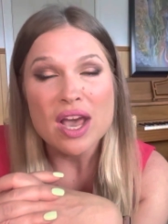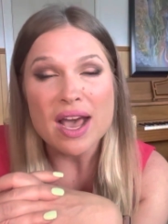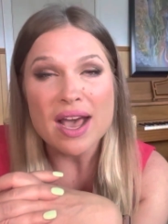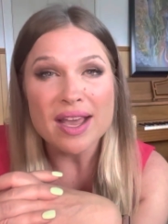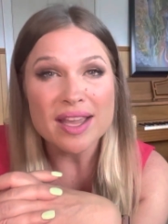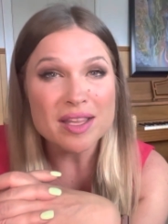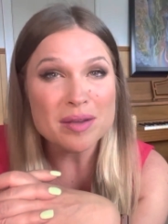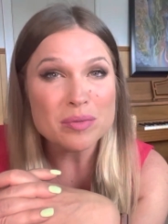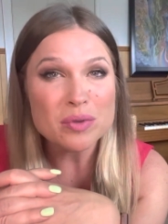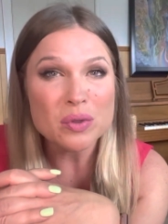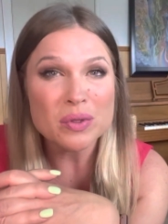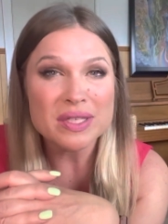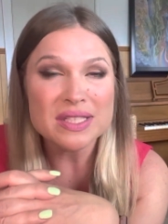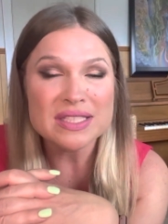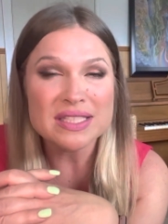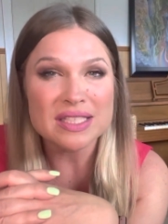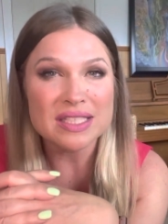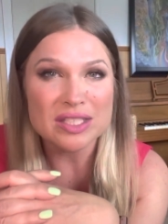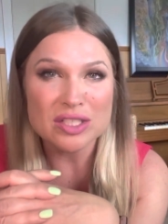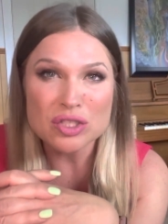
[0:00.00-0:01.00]
I am going
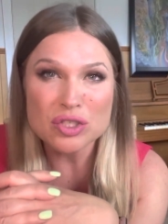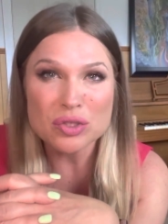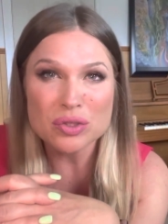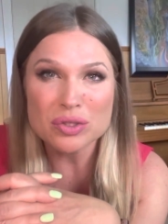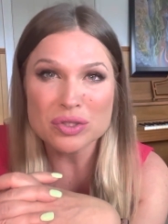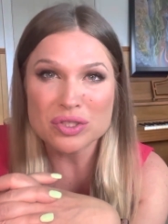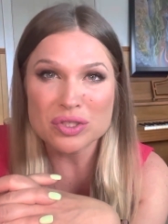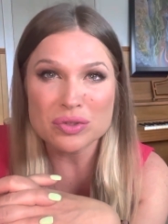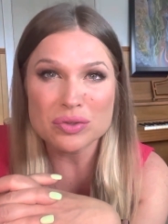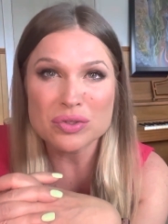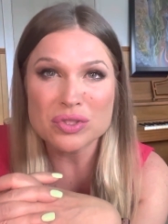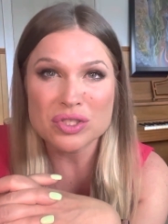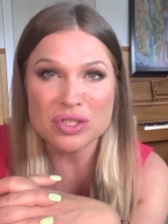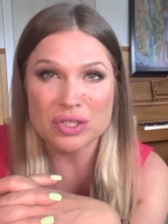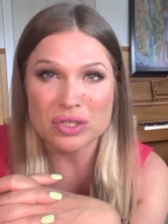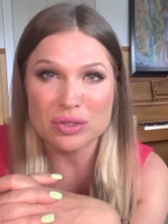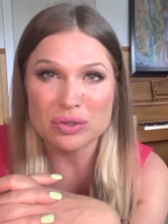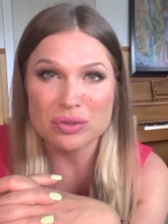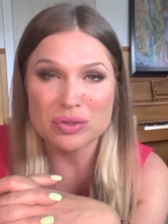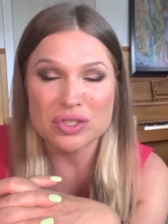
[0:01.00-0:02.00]
to introduce
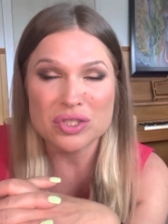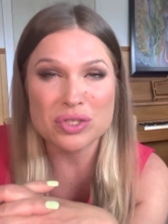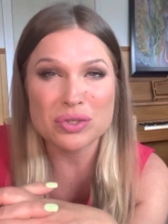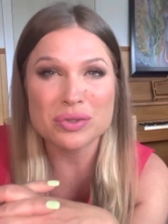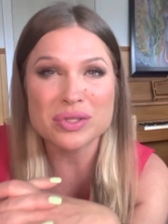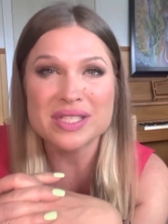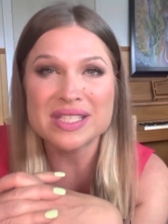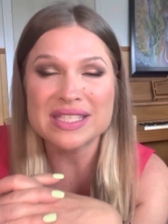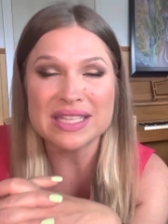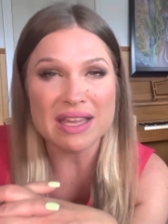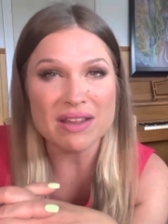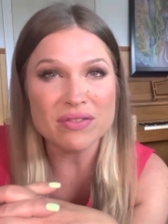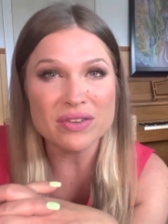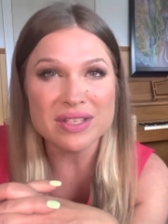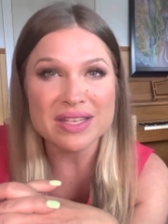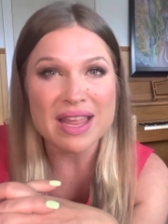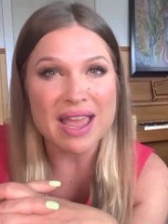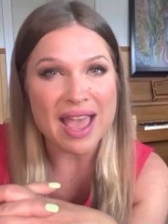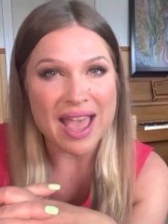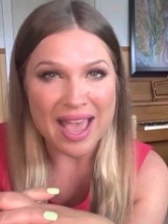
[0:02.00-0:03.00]
you to
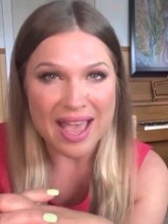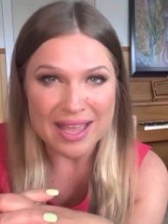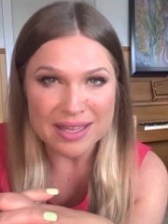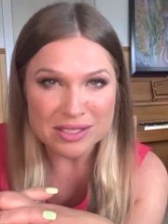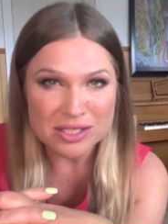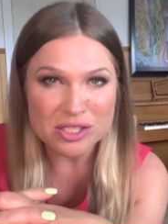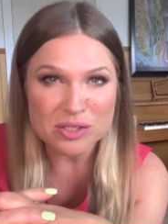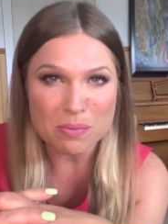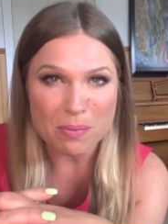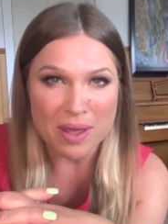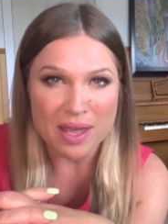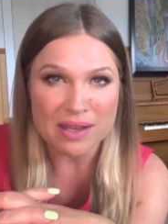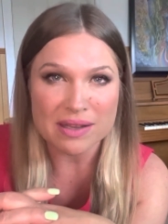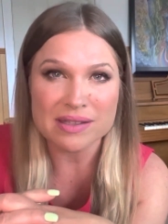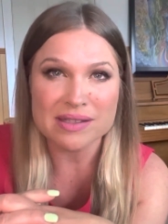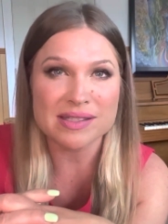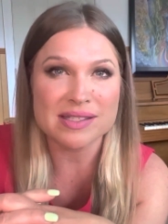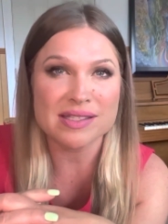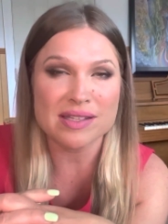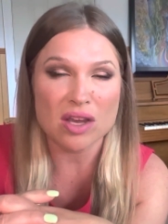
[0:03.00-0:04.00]
seven
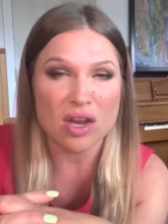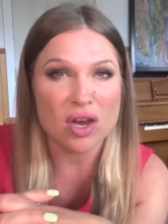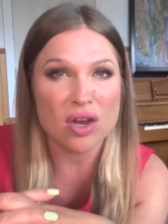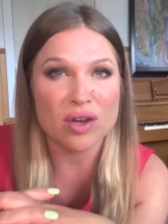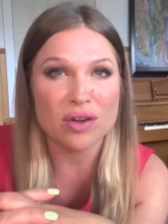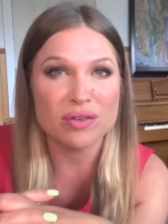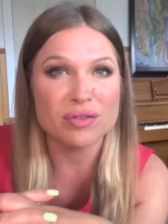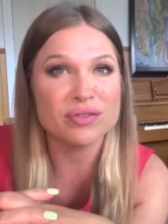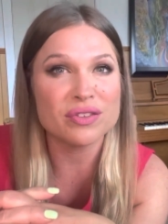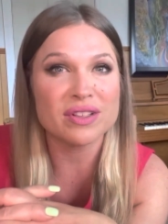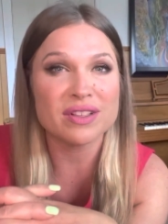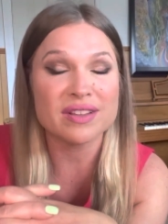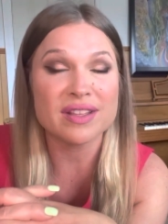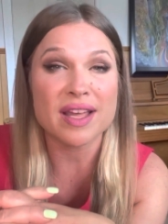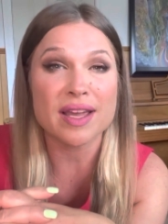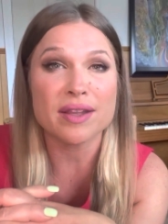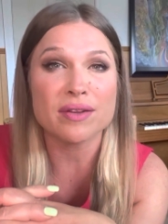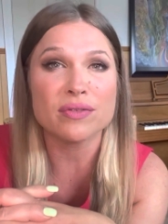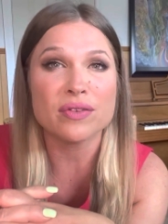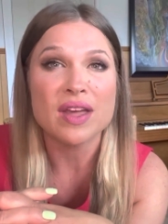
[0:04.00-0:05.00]
aspects of
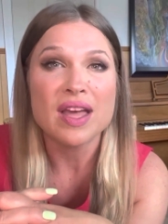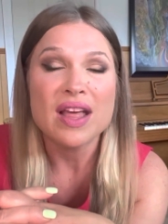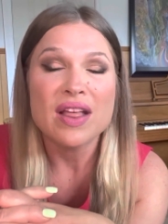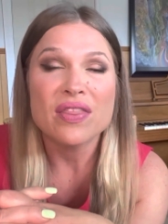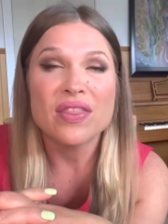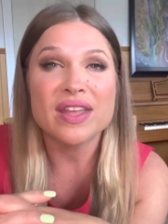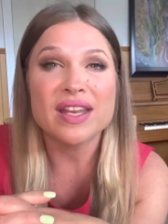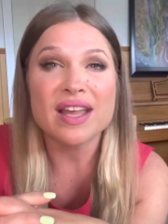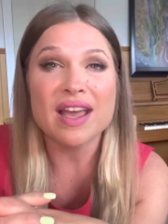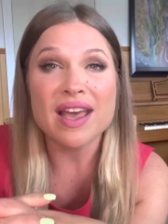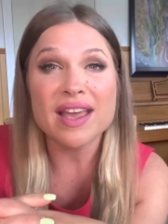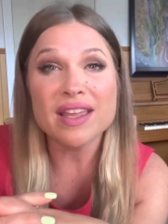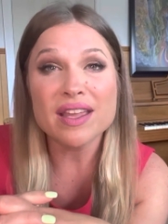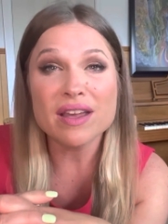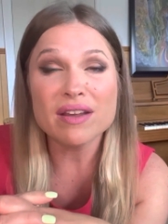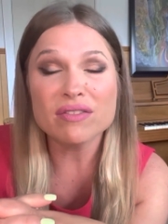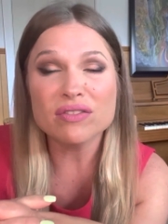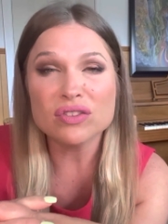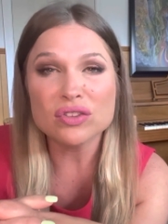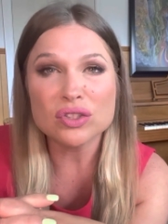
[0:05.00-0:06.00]
life that I
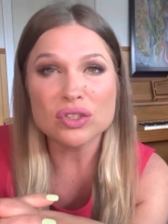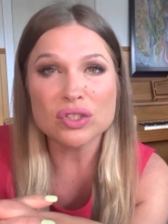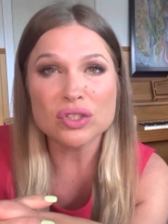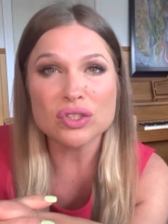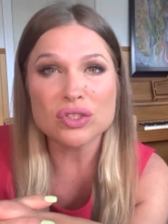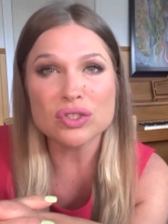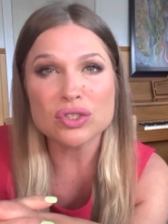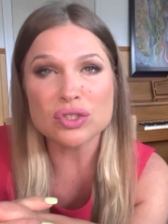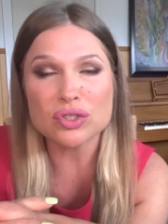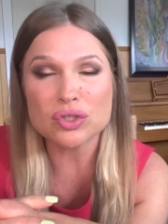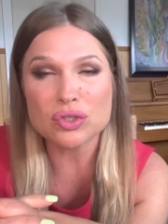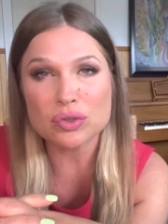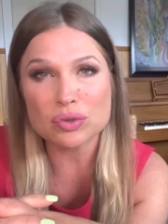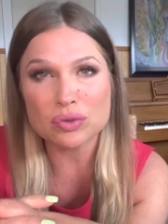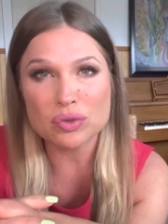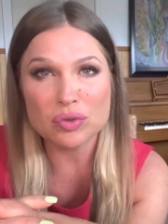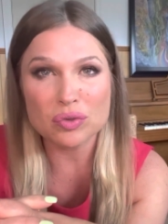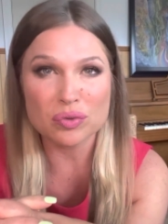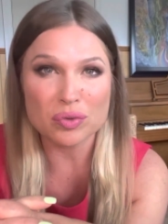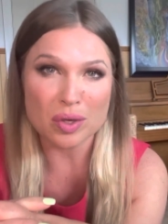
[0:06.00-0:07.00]
have learned to
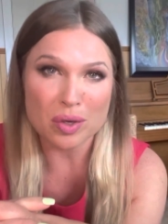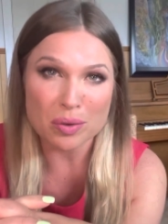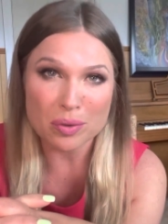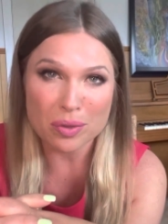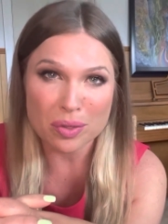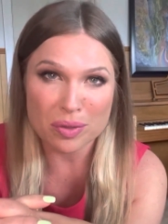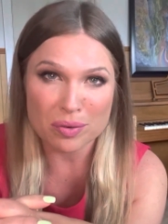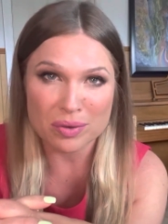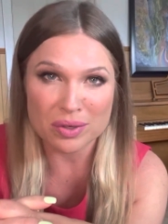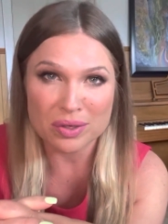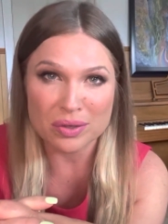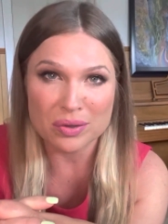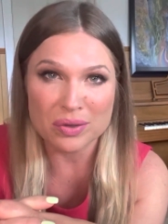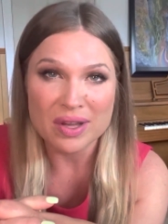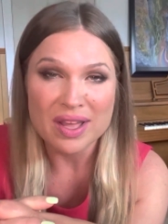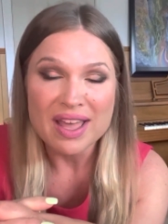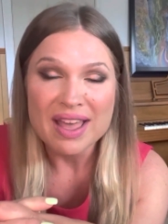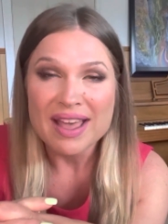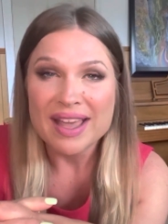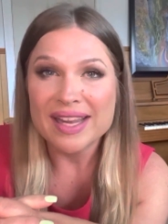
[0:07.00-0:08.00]
grow through.
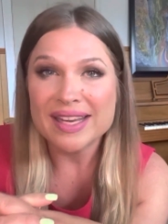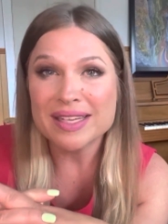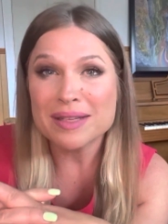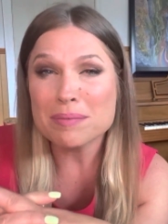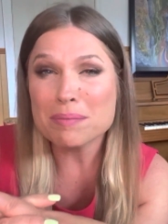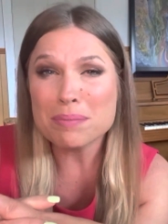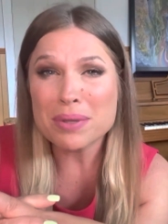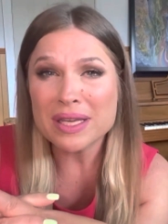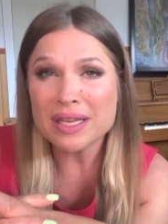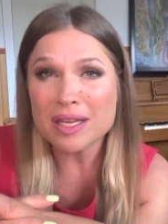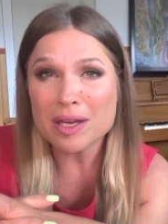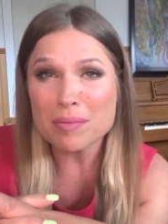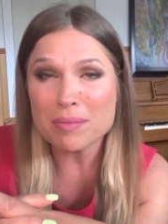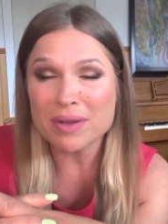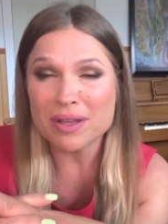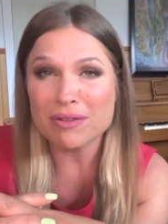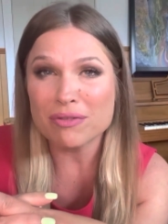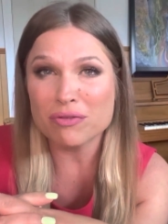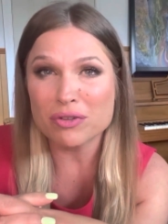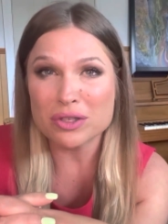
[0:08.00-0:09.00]
I didn't pick up
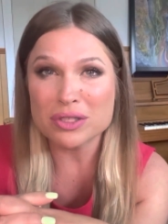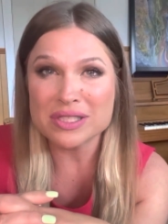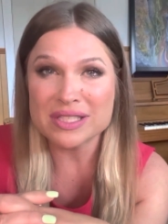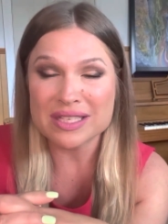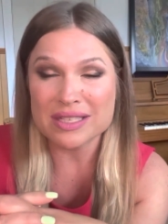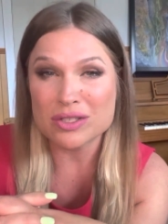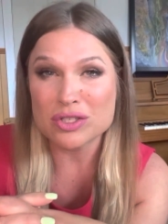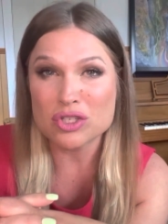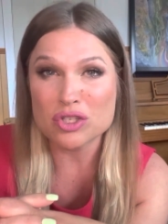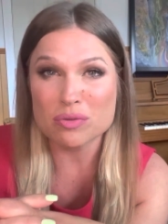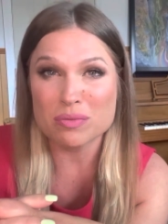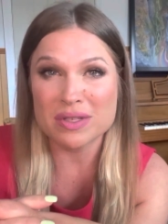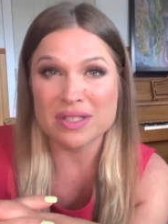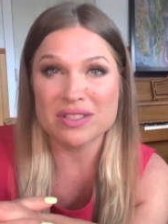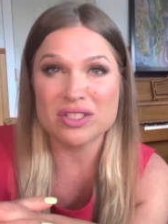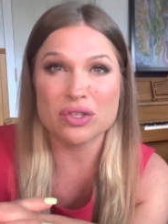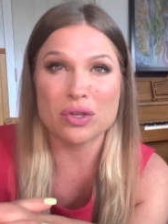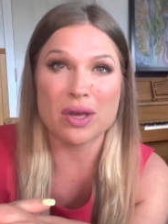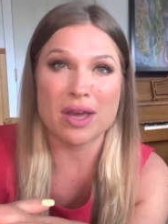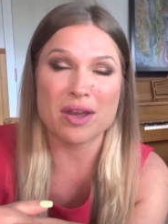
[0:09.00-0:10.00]
my first instrument
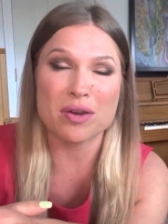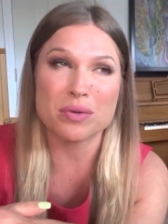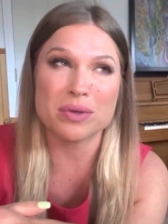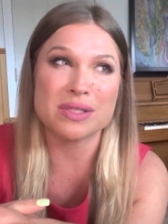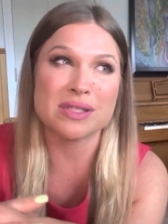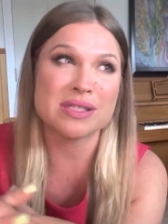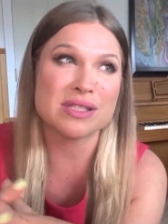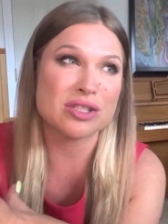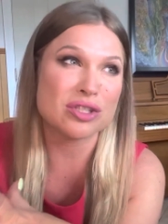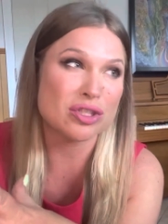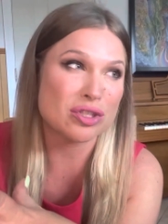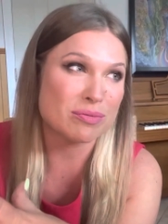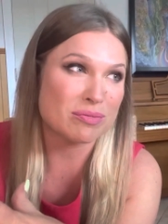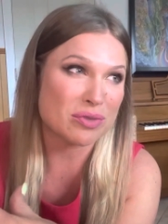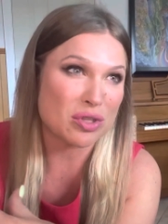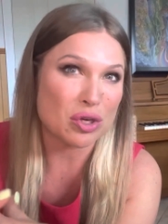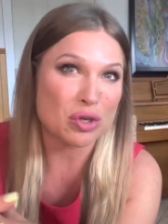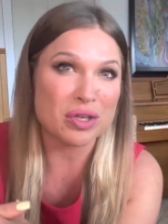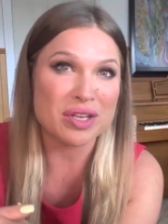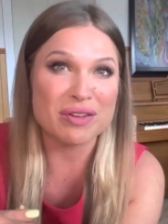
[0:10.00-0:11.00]
till I was
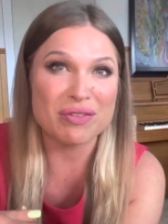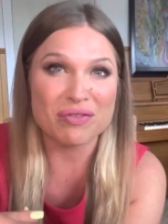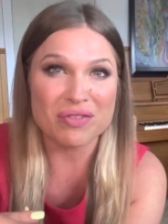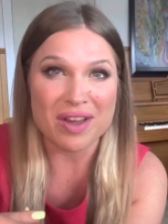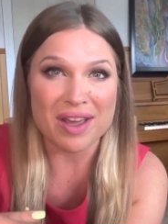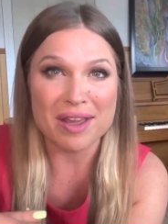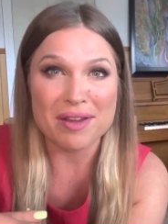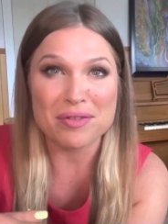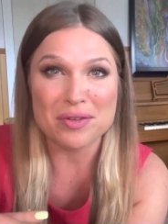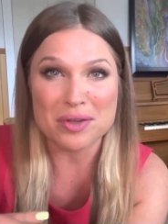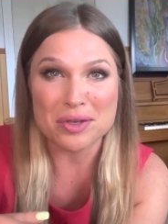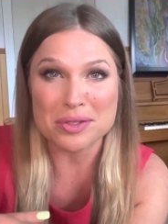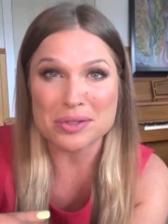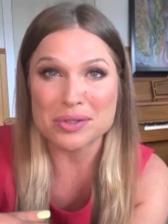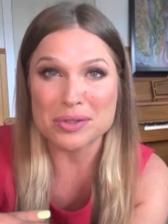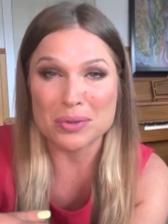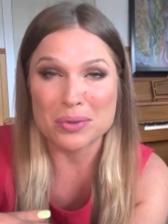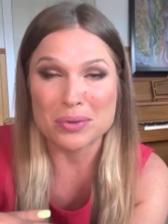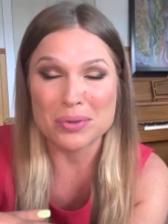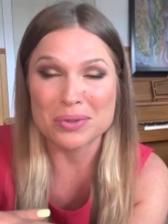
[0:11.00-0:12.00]
35 years
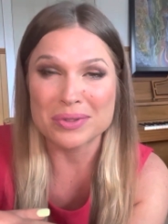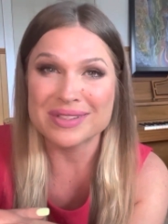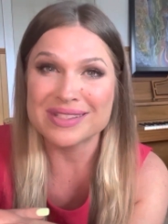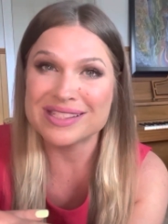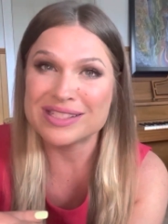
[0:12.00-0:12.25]
old.